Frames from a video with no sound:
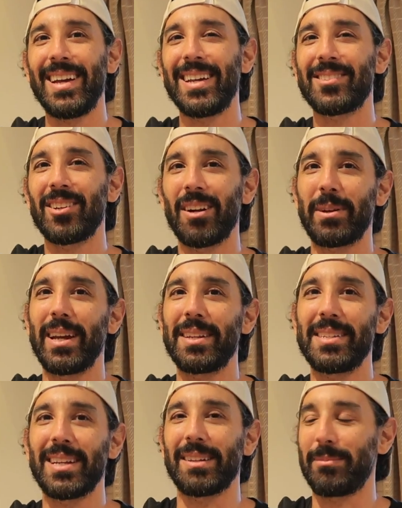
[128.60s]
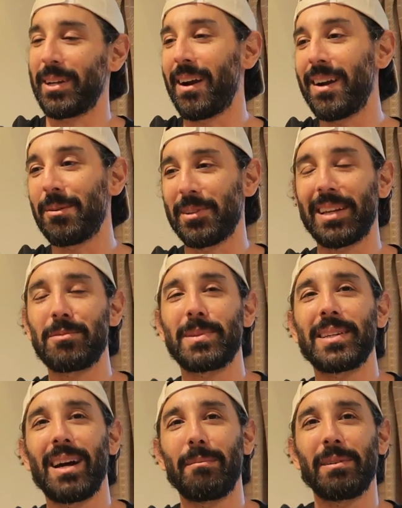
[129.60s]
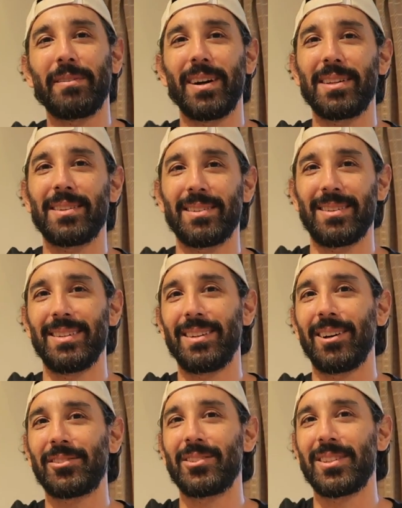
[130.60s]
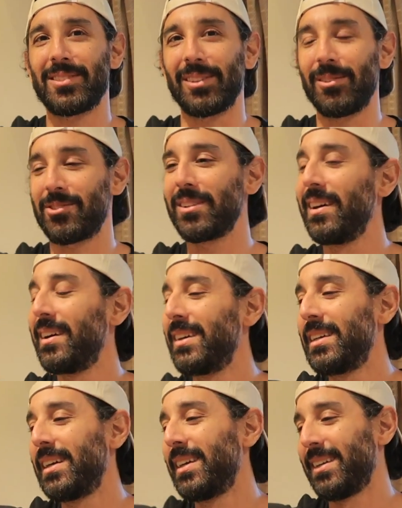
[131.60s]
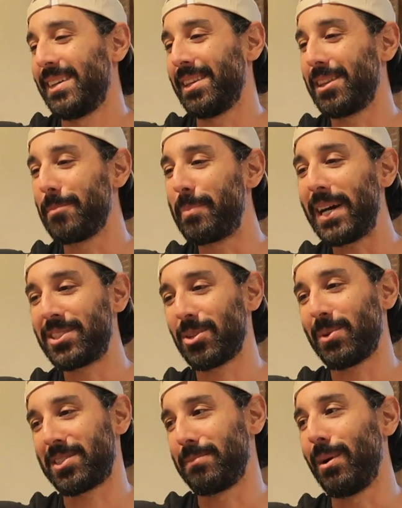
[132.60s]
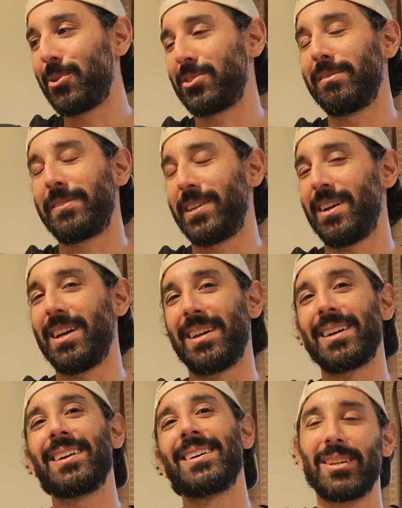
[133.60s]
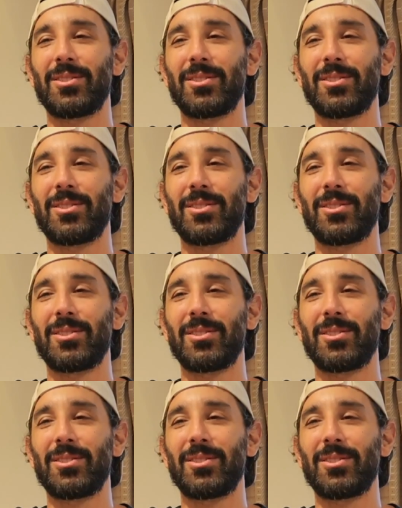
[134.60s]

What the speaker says: Hey, sorry, we can't take them. Like, all right, well, that gives me time to find an alternate solution. And the beds are what's the most infuriating.